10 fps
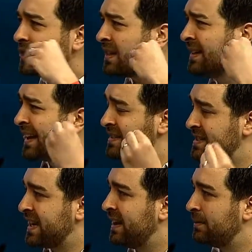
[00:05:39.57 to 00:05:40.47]
that can
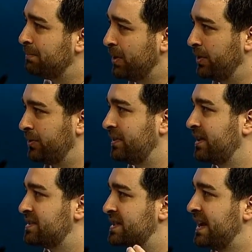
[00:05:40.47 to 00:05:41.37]
scan posts,
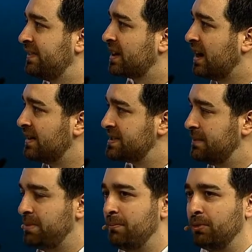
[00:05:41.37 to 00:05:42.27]
that can scan the
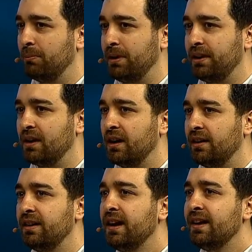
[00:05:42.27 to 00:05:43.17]
content people are putting
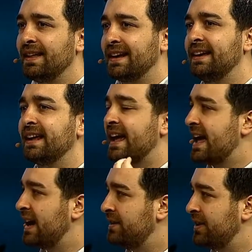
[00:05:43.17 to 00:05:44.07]
on, that can get
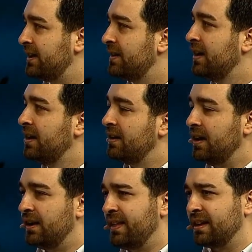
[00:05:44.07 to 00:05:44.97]
ahead of it,
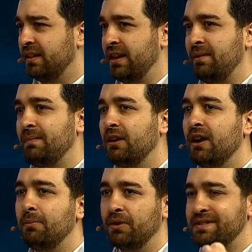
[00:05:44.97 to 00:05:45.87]
uh, they claim
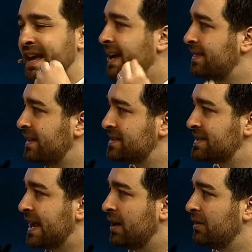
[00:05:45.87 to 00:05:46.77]
they're able to take
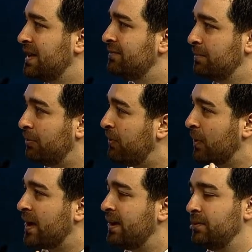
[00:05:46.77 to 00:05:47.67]
things down even
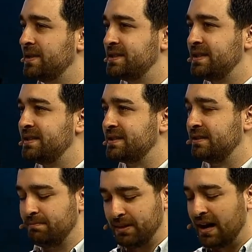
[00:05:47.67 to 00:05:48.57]
before anyone sees
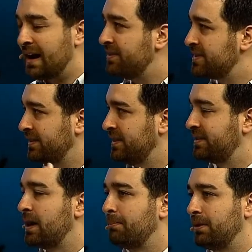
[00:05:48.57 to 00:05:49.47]
them, but obviously
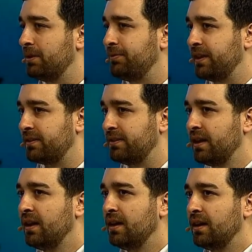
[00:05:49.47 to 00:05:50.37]
it's not perfect.
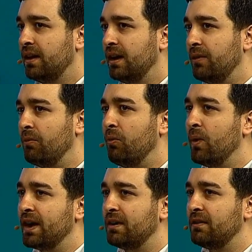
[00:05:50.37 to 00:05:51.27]
Um,
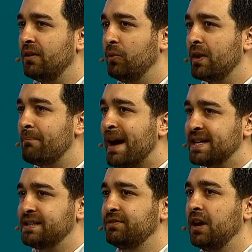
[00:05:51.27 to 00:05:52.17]
when, a, when a
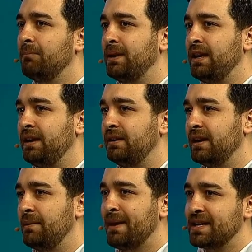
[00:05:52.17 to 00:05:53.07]
massive company
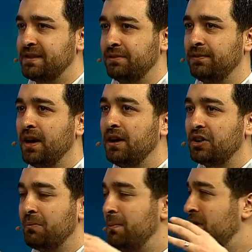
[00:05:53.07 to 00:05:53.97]
and a massive
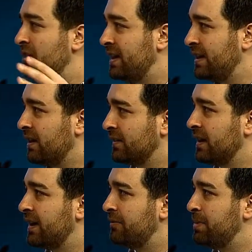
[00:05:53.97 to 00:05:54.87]
community
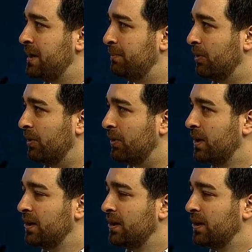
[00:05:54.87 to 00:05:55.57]
online of people